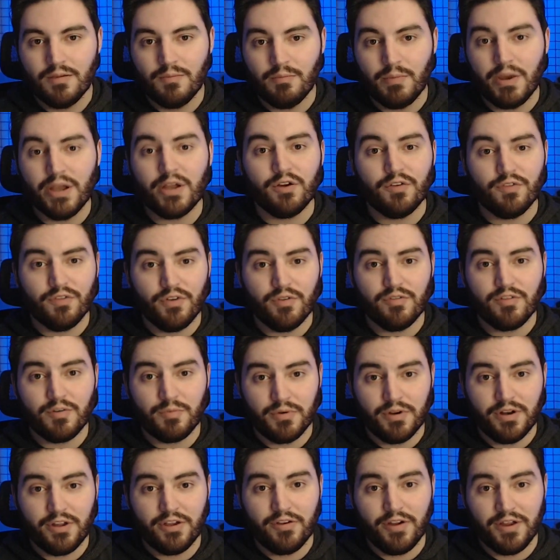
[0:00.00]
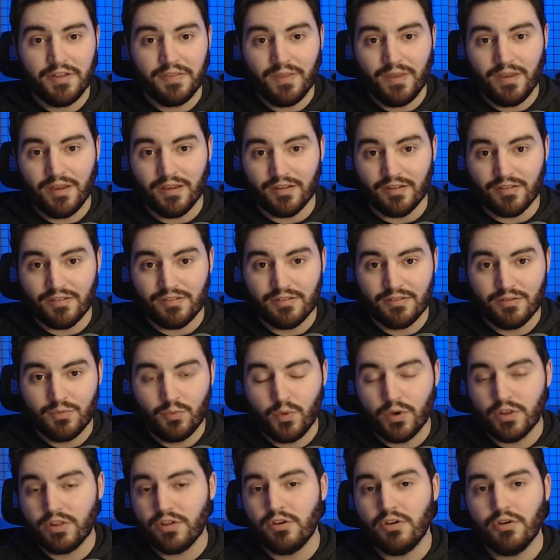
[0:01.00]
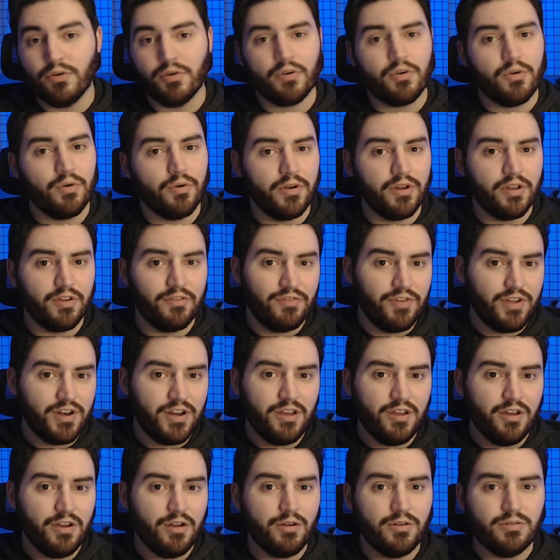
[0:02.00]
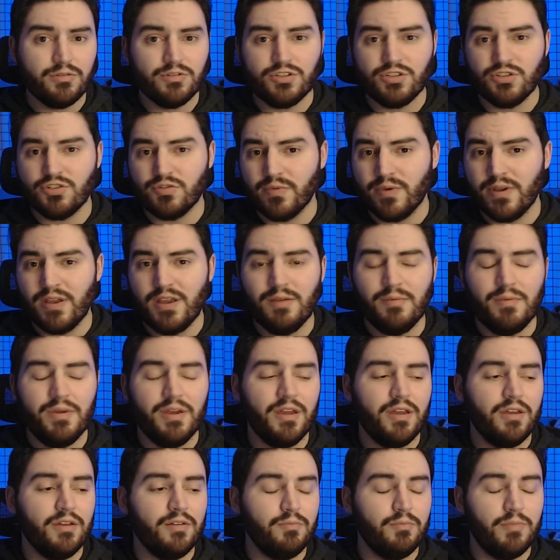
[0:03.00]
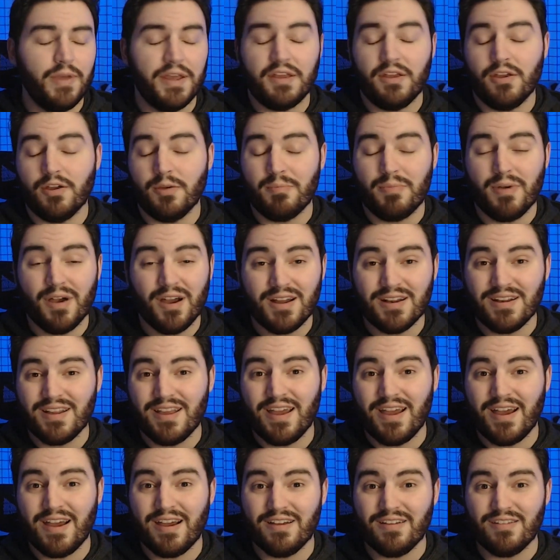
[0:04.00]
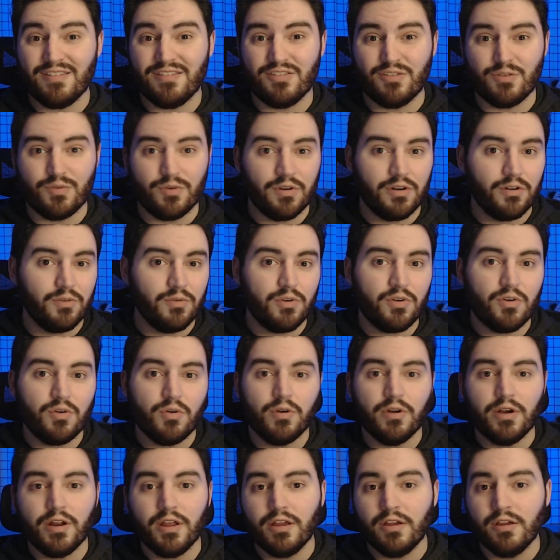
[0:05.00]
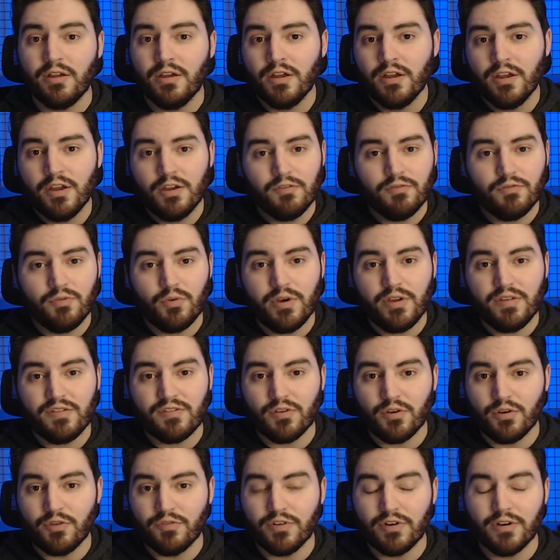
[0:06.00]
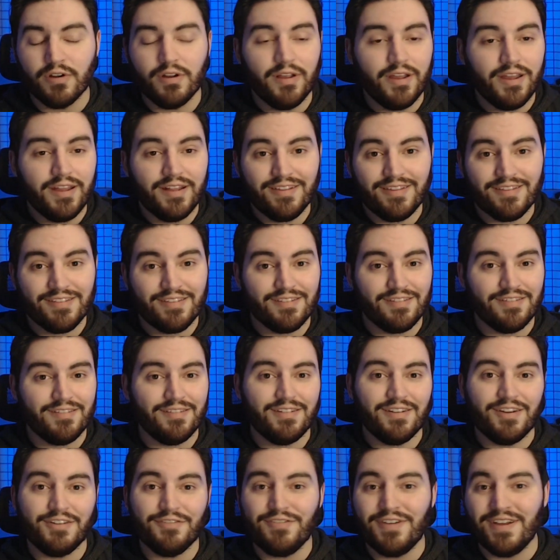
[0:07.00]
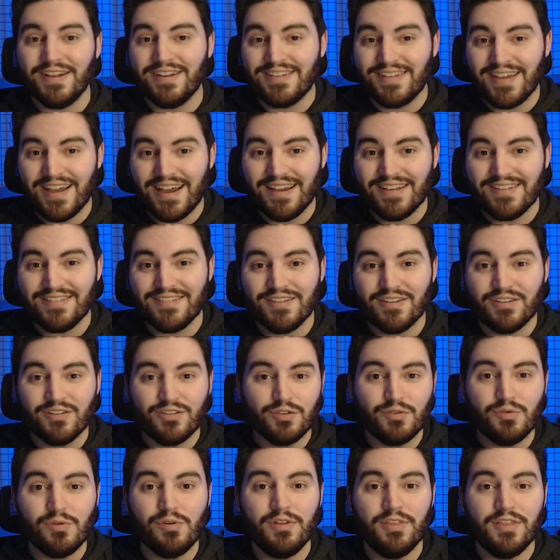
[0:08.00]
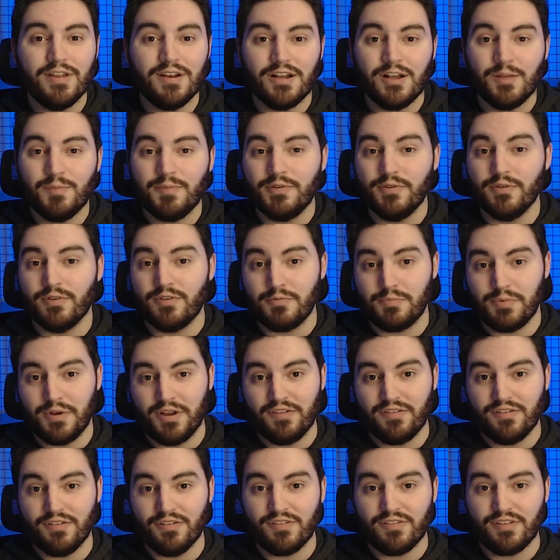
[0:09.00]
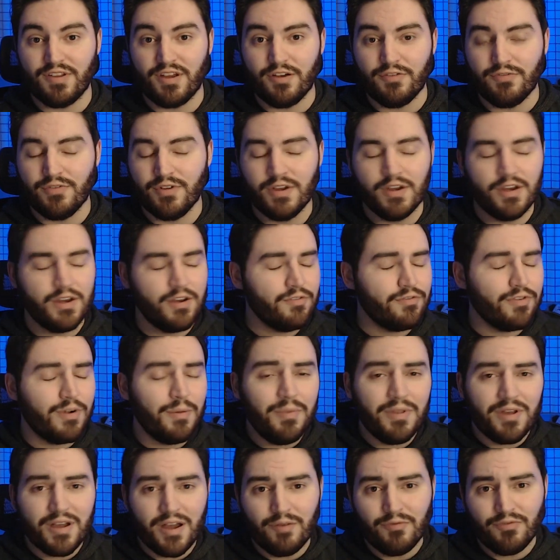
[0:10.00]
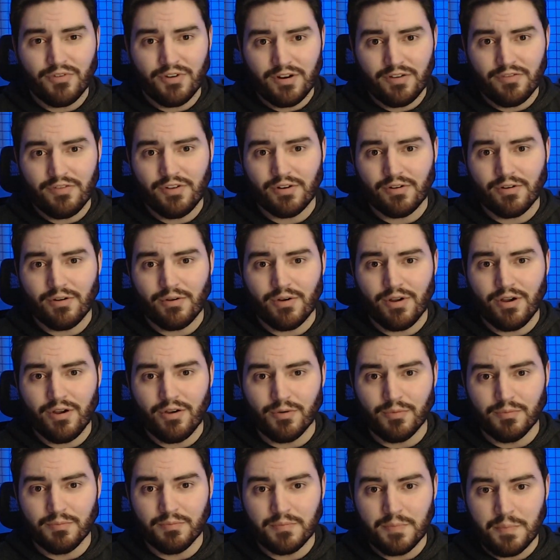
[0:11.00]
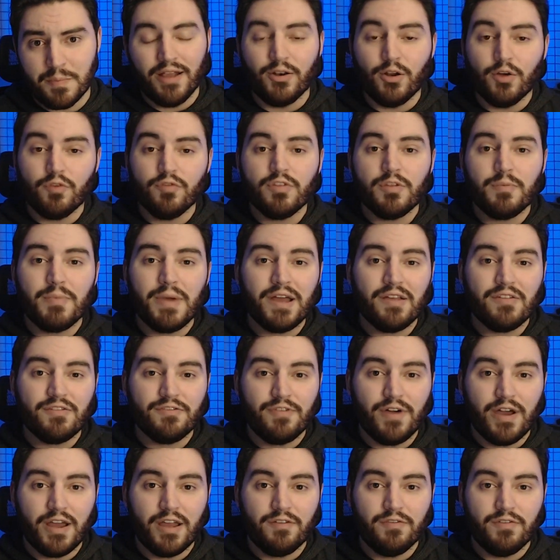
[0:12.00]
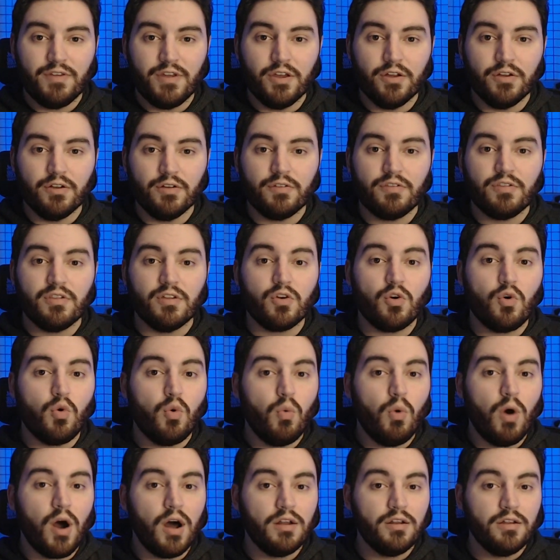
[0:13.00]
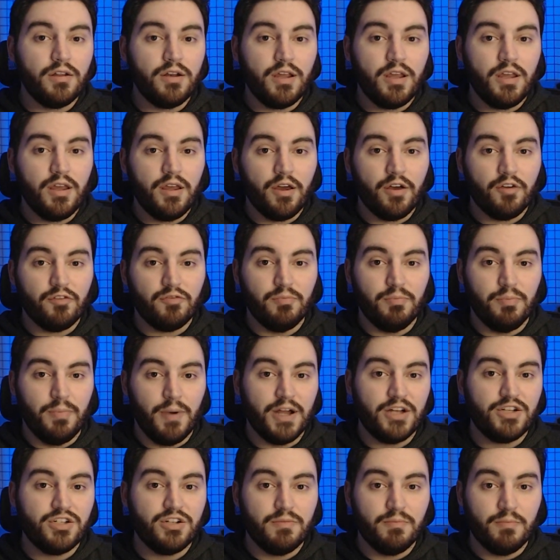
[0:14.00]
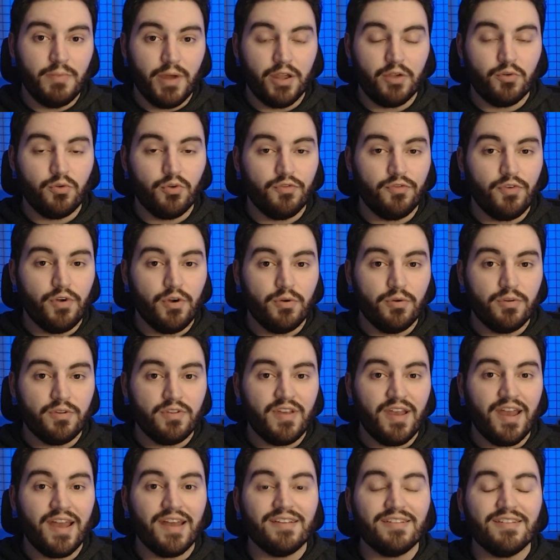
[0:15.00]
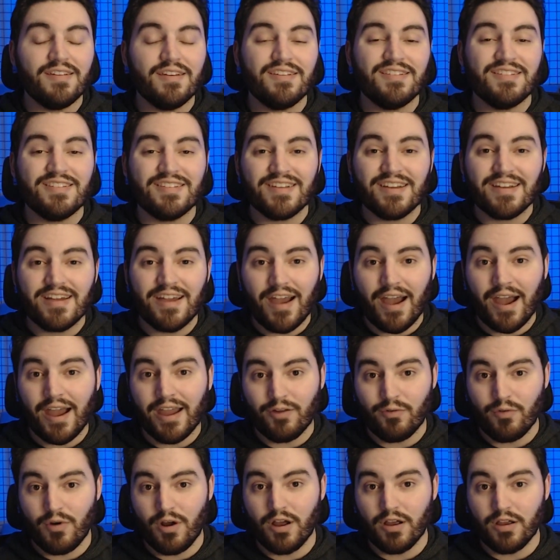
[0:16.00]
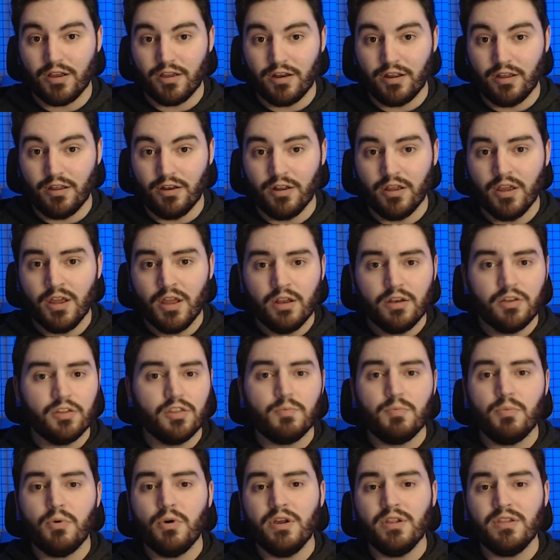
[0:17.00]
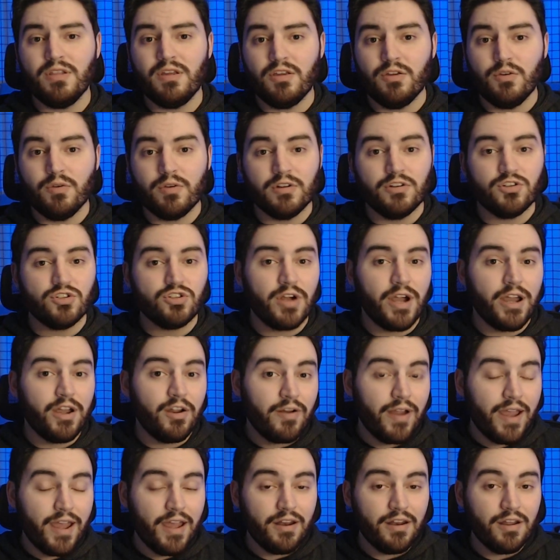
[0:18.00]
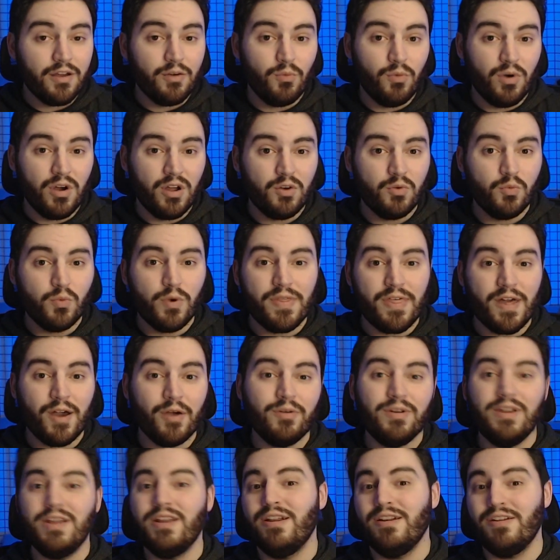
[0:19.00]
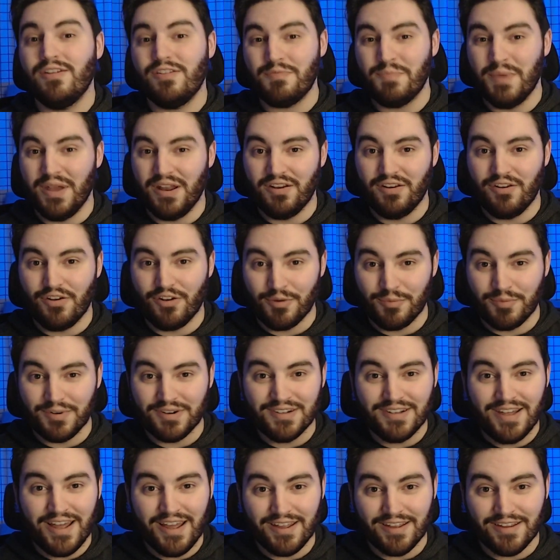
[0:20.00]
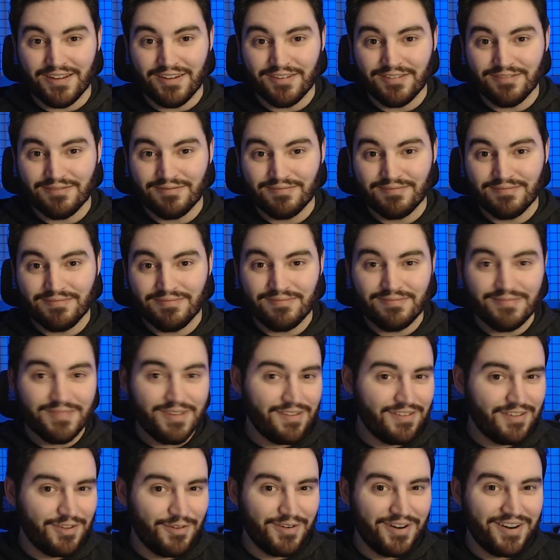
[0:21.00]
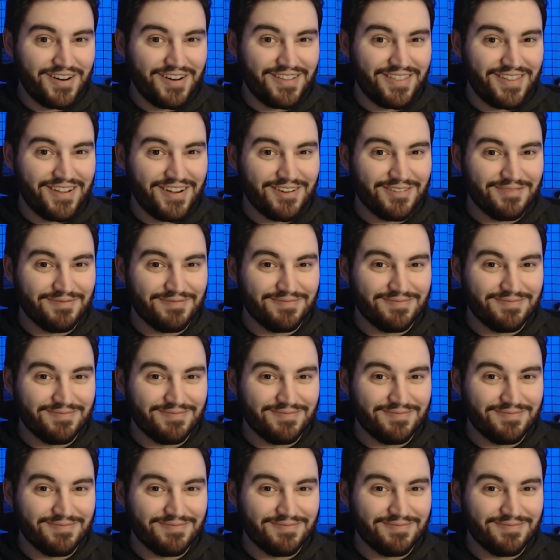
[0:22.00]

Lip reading: microphones are pretty great things. Whether you're recording a video, streaming, making a podcast, or recording voiceover, it's a fantastic tool that helps you express yourself from the comfort of your own home. And over the past 5 years, the quality of budget microphones has skyrocketed to the point that you can try your hand at one without needing to spend an arm and a leg. See what I did there?